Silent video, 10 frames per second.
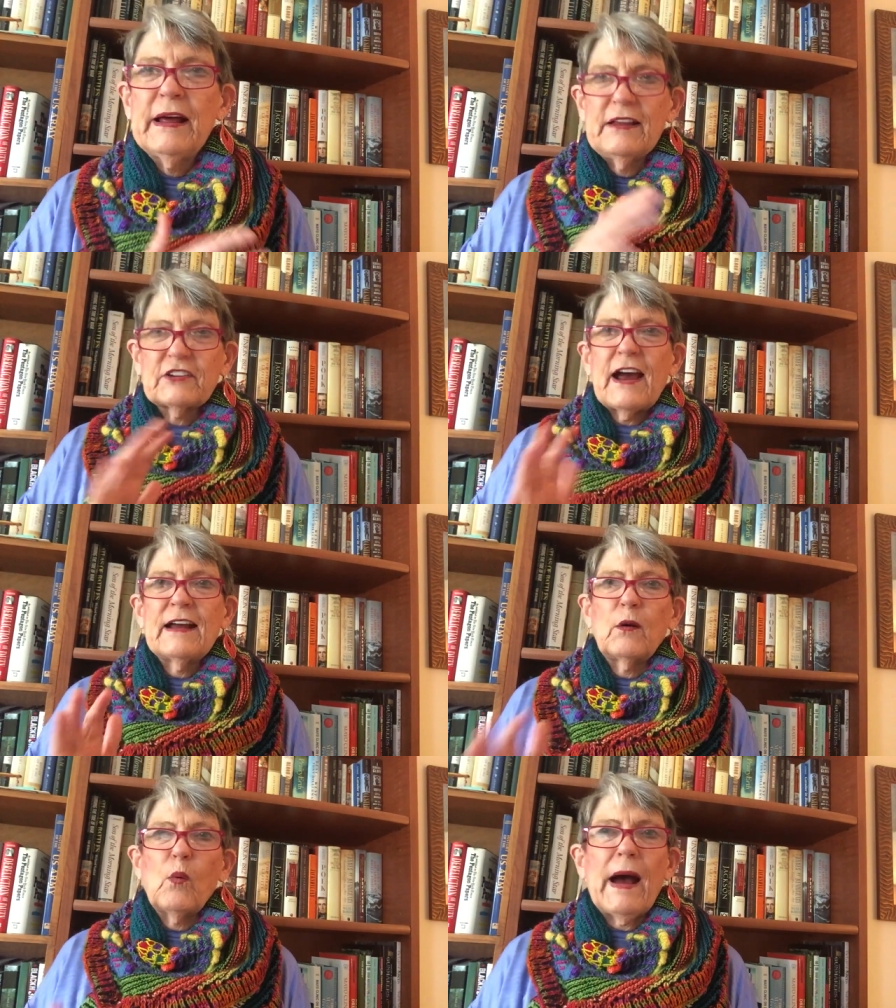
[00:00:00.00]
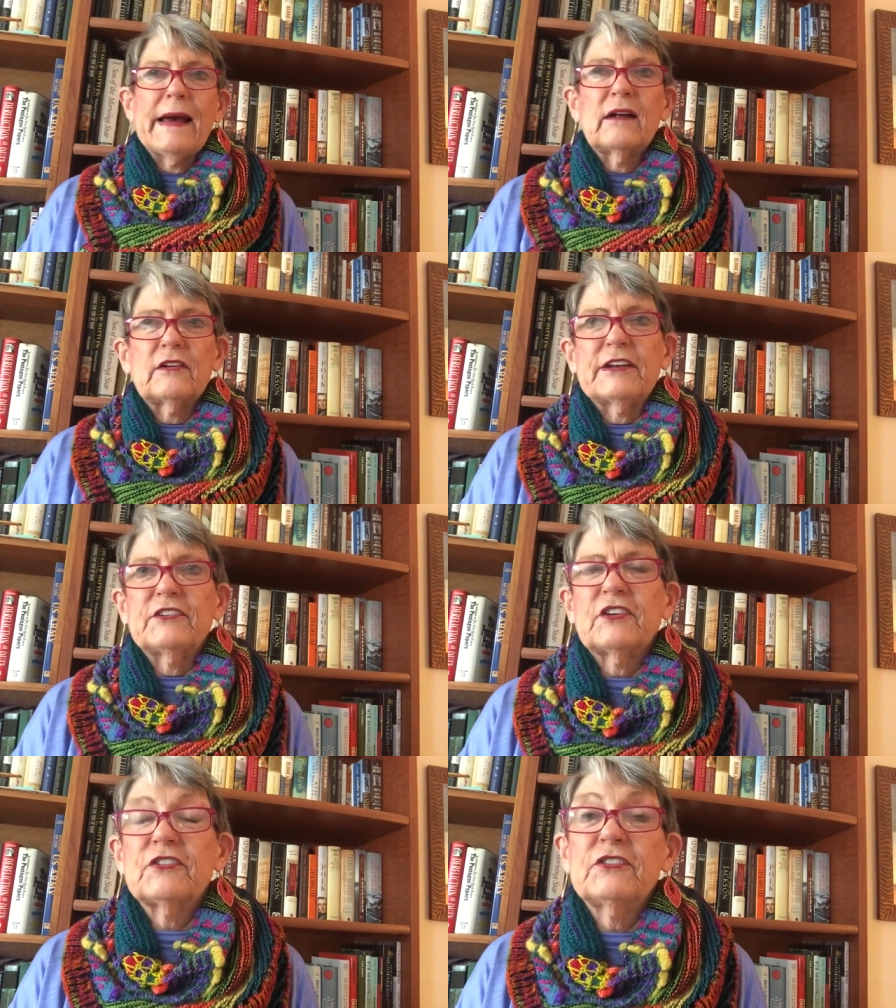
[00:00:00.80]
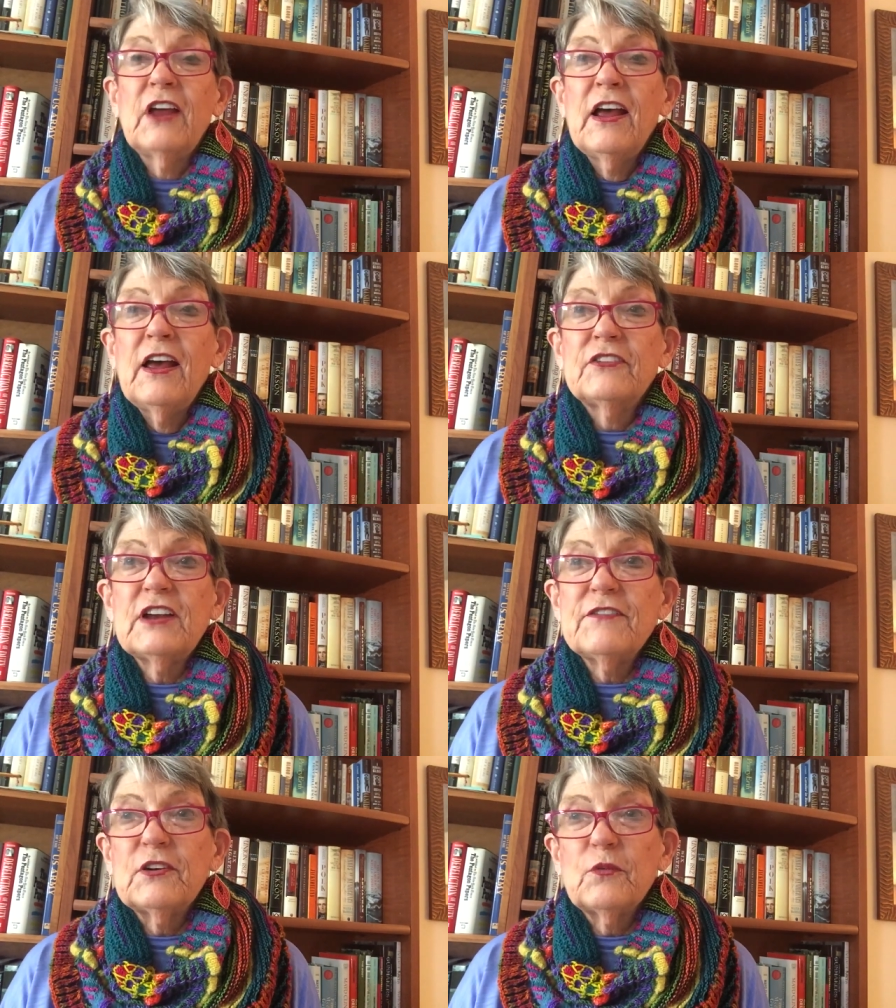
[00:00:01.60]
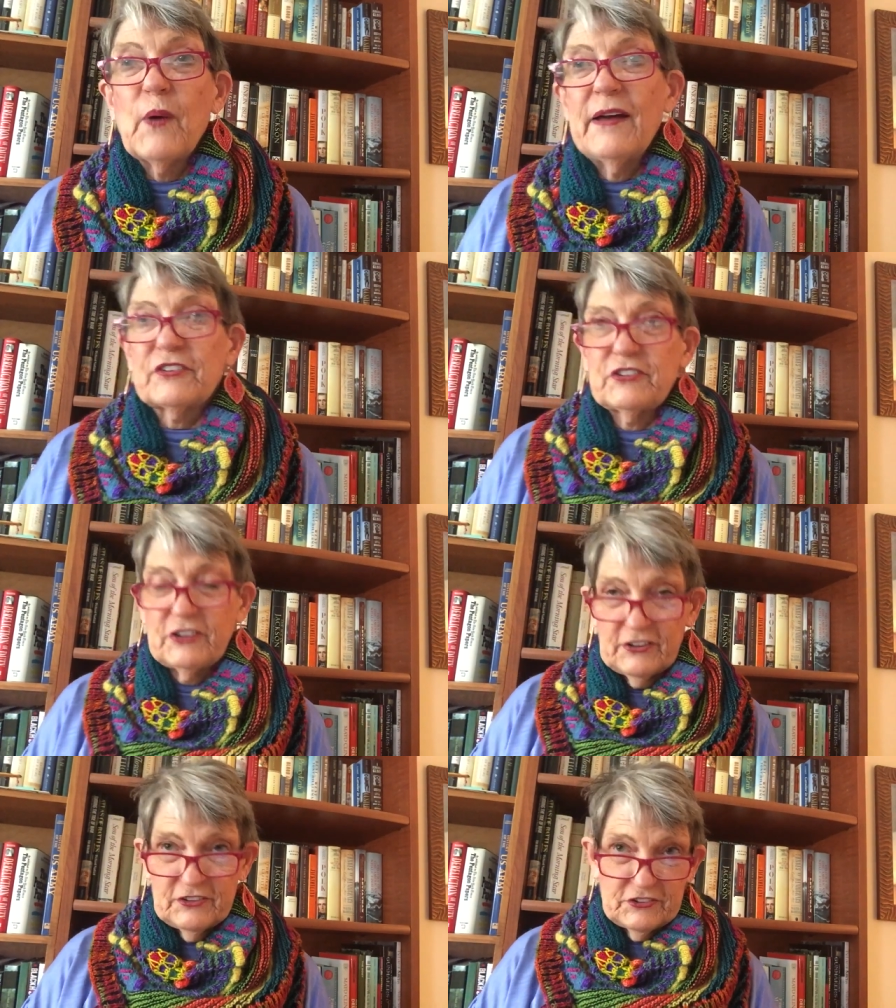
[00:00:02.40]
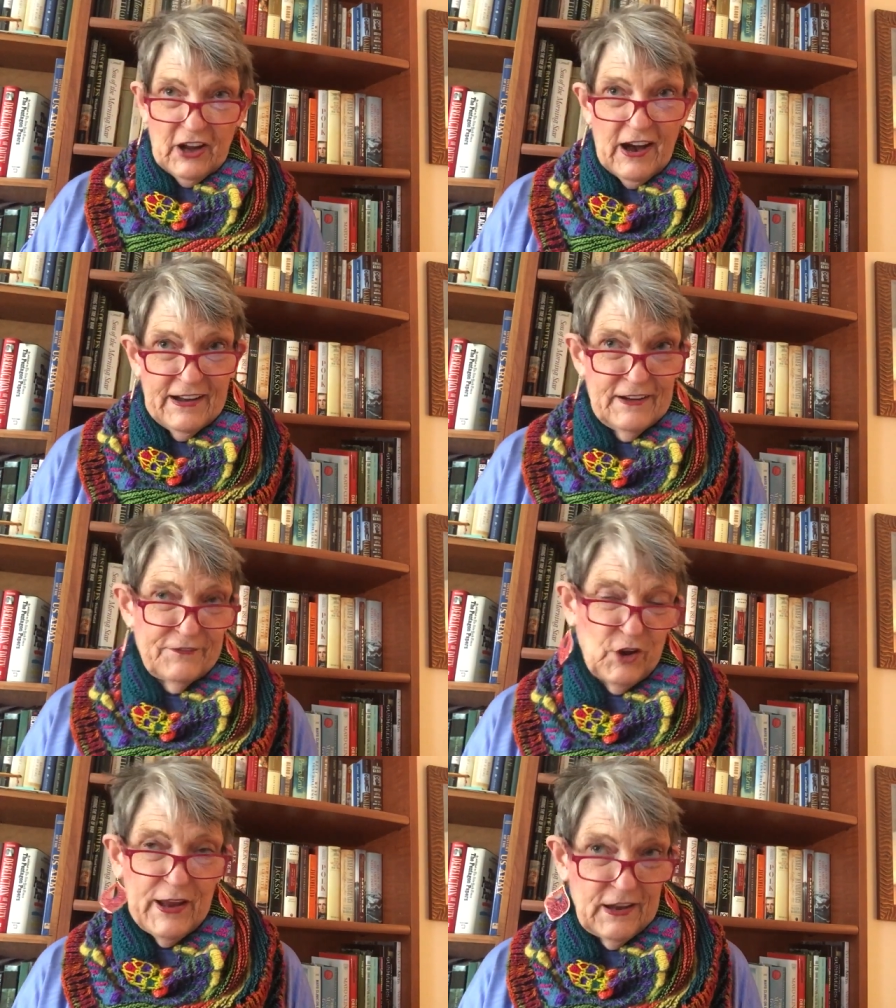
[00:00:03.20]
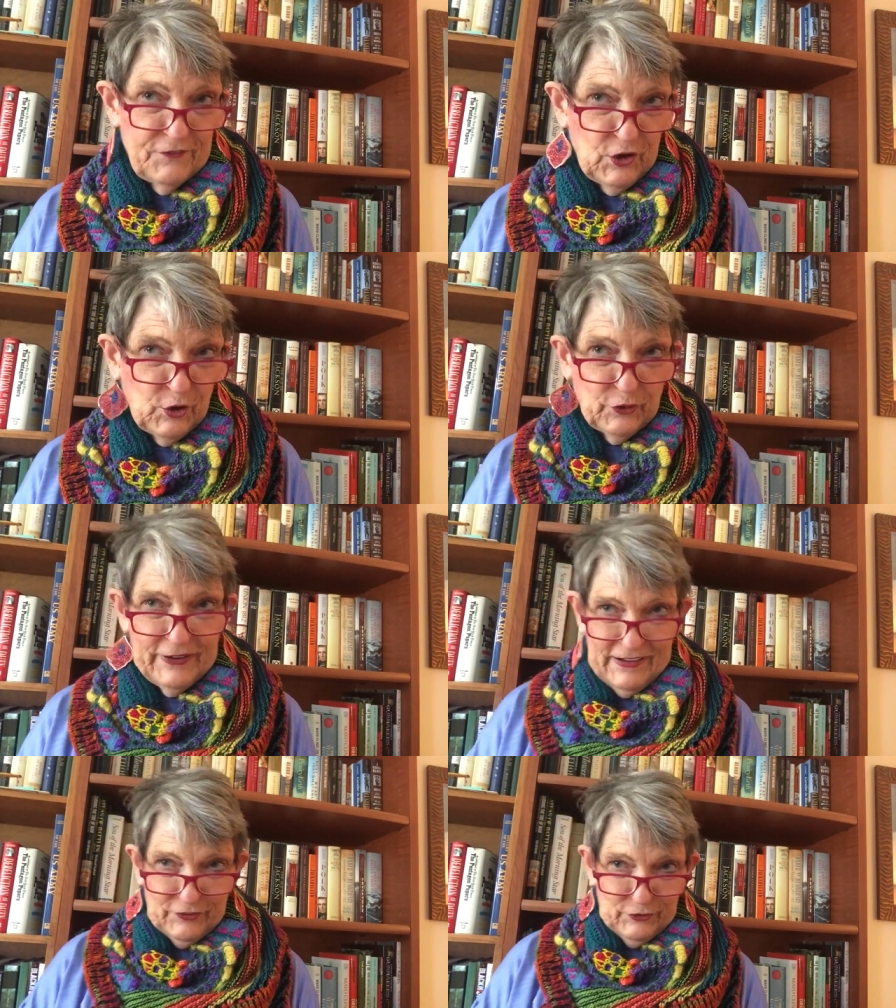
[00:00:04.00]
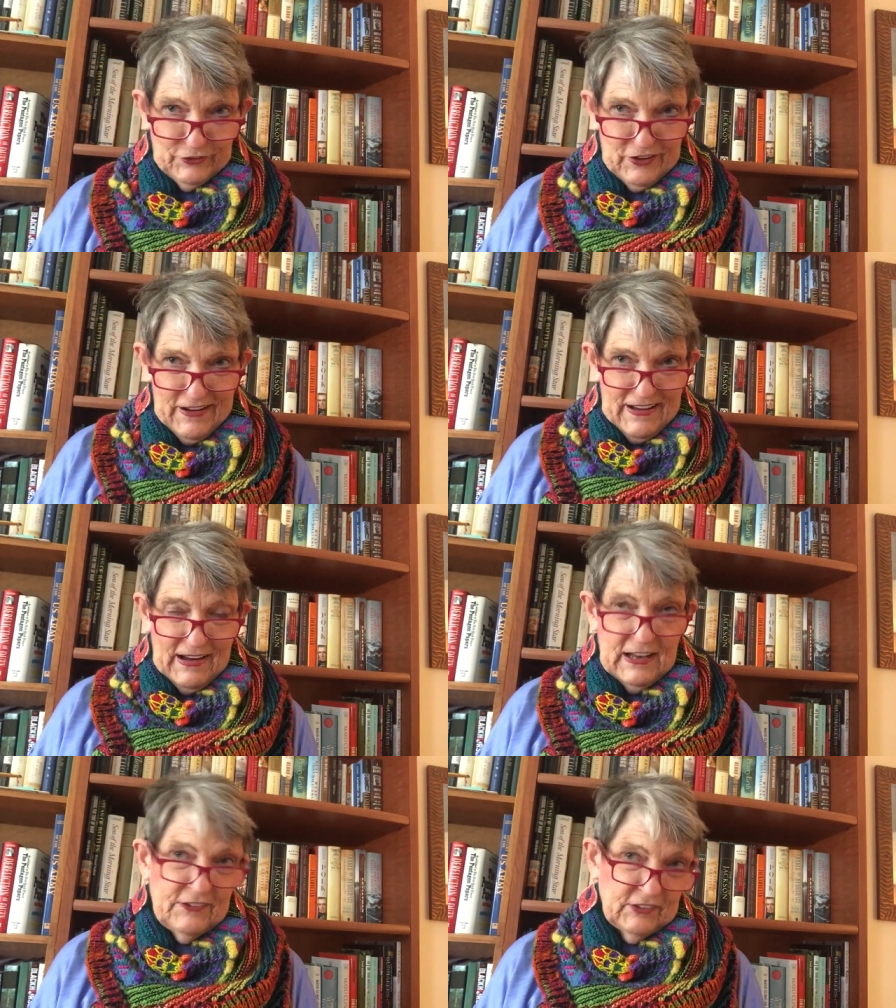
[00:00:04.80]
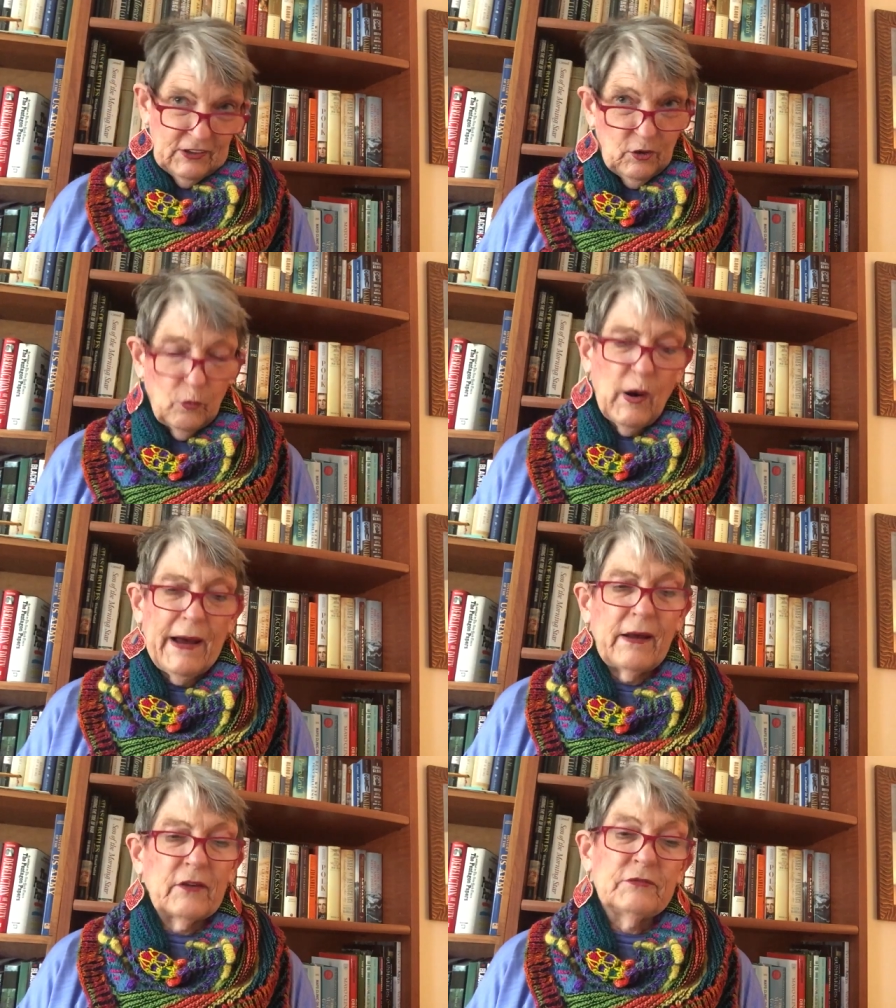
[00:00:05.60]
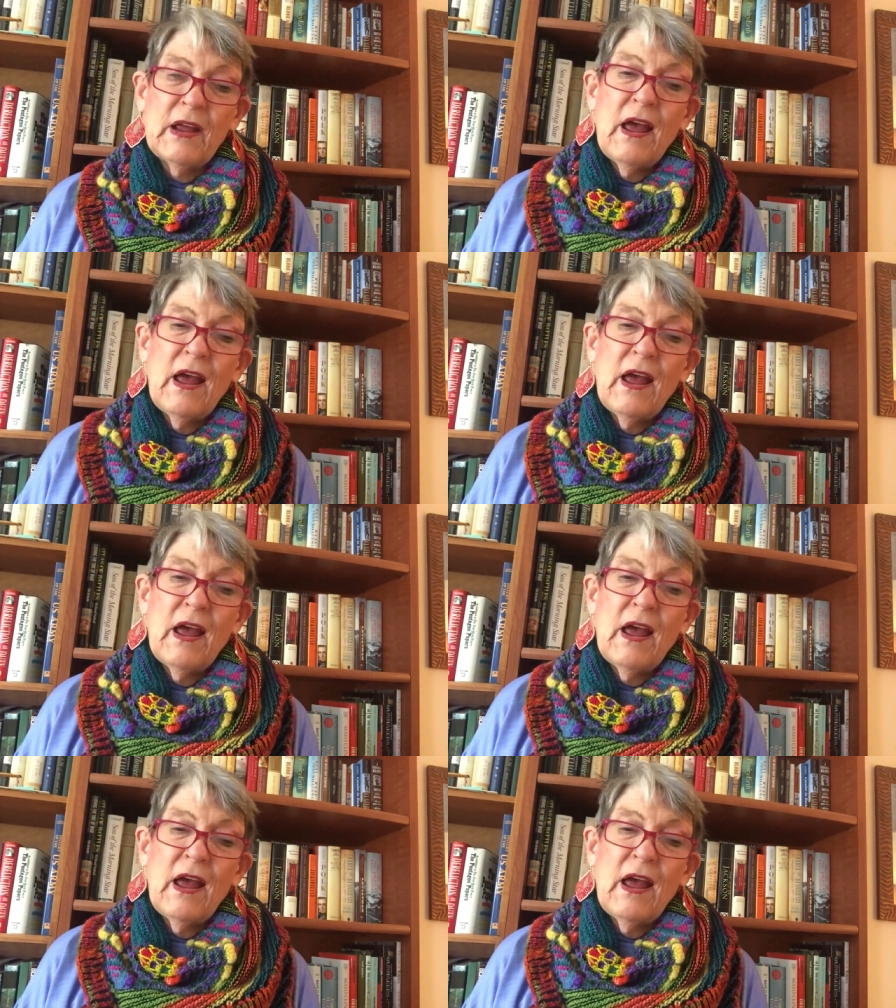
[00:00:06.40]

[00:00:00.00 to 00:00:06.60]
It's kind of wild. It's just Stephen West design, if any of you are knitters, and he's a little wild.